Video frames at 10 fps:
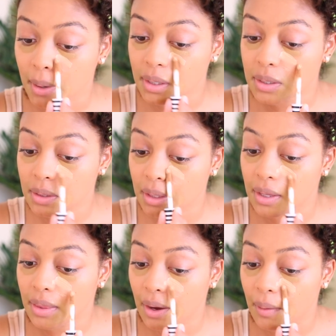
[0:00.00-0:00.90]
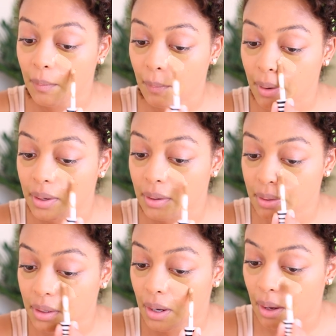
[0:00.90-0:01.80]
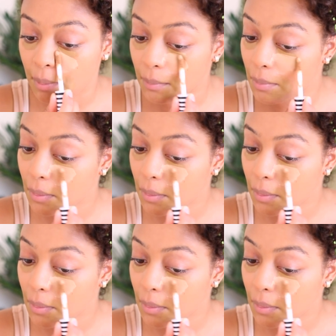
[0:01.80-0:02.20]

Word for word: I'm going to lay that right on top